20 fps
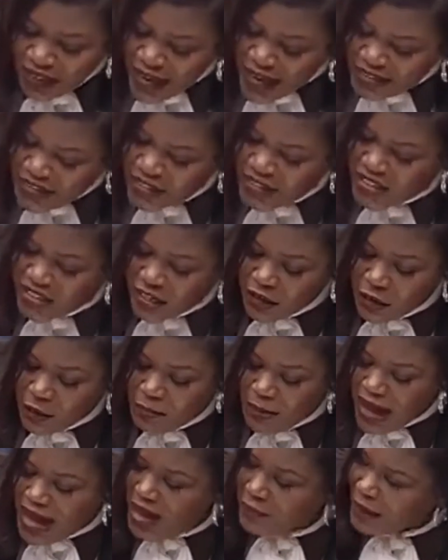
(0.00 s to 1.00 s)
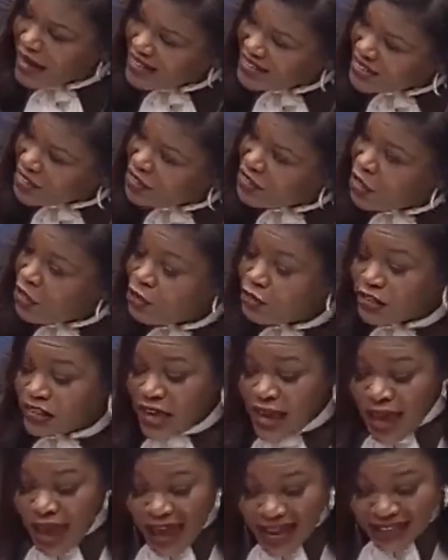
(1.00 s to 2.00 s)
as a single mom, as a nurse,
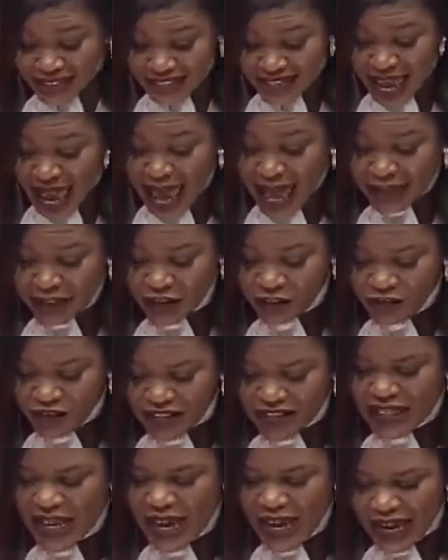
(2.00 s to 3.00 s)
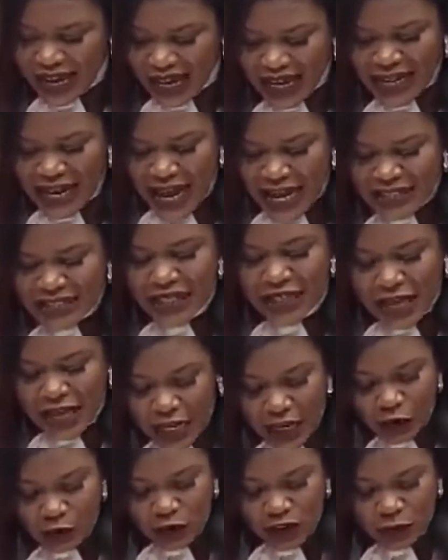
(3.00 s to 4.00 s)
as an activist, and as a
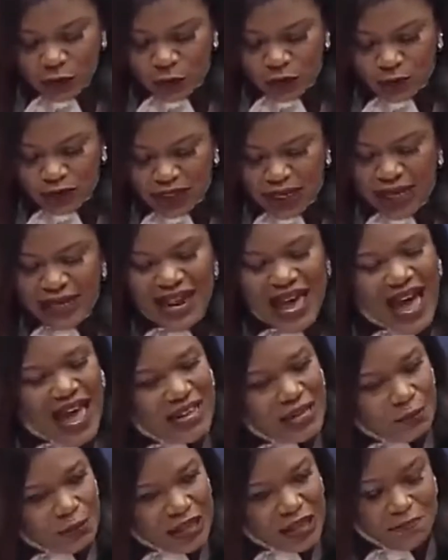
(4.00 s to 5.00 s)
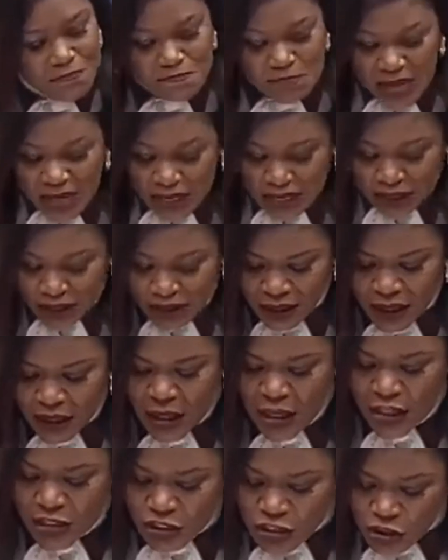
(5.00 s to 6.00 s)
congresswoman, and I am committed
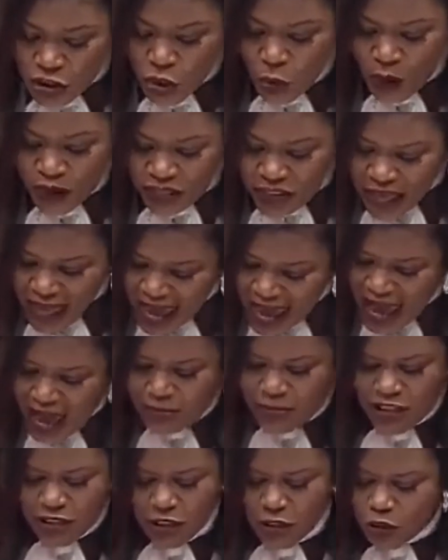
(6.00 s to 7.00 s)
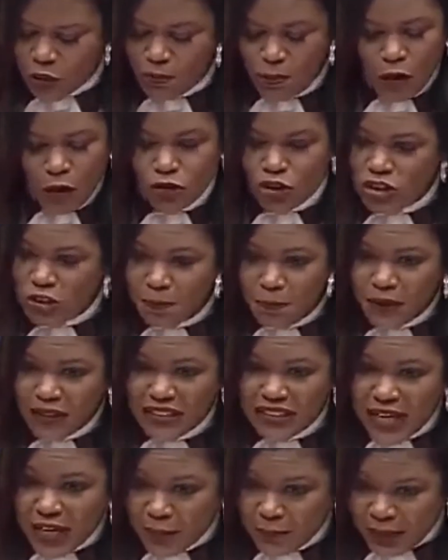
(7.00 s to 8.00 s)
to doing the absolute most to
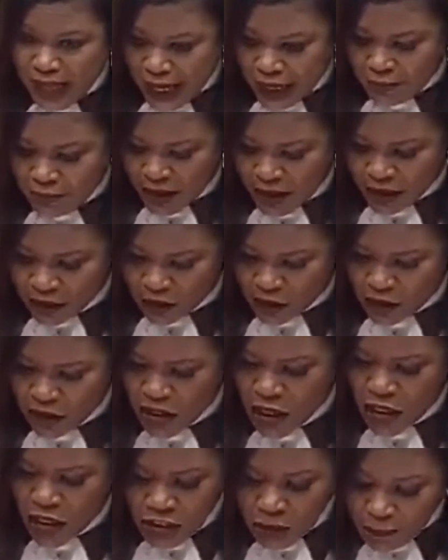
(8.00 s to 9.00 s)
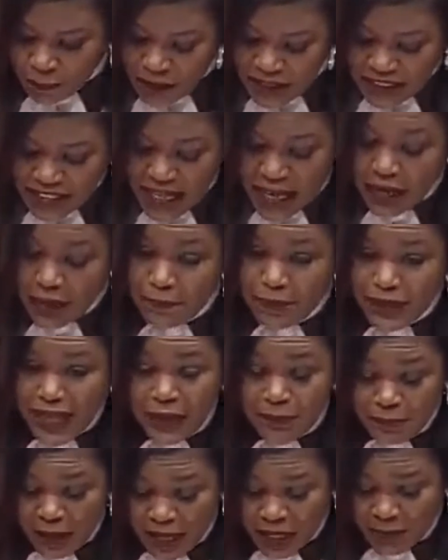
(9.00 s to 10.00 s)
protect black mothers, to protect
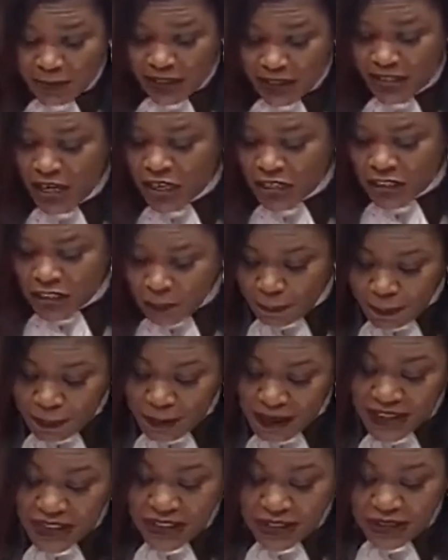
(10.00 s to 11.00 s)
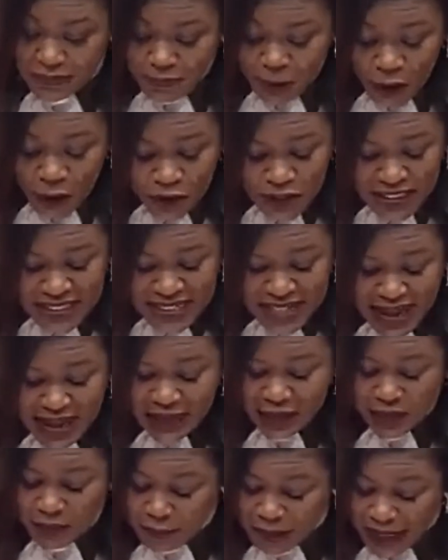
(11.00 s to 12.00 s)
black babies, to
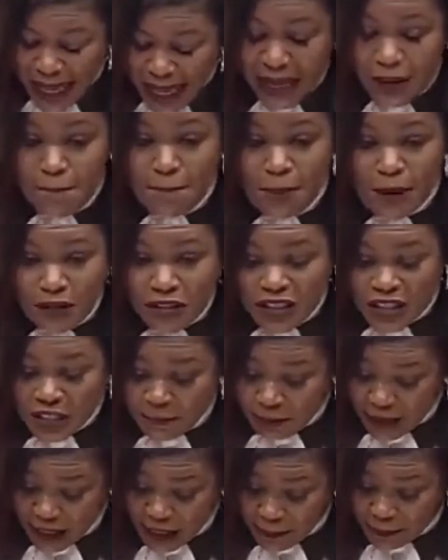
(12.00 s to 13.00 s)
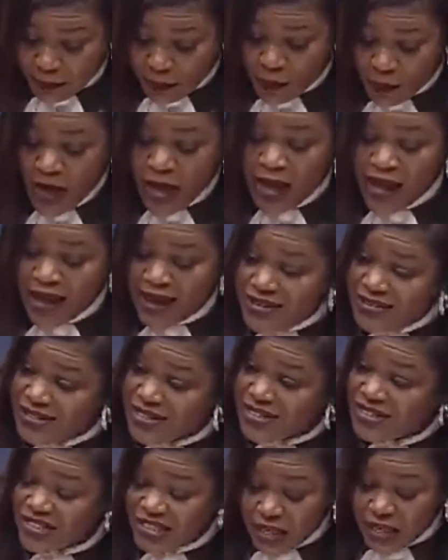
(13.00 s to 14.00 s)
protect black birthing people, and
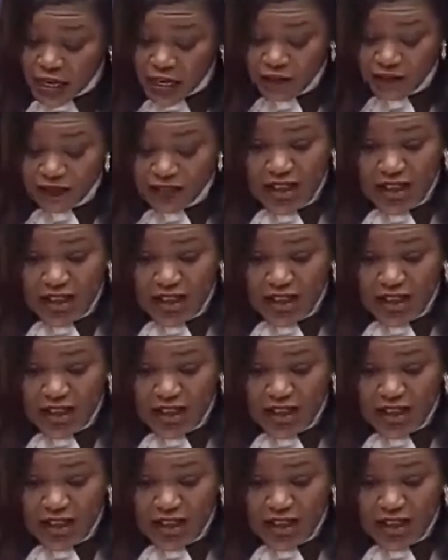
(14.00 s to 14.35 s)
to save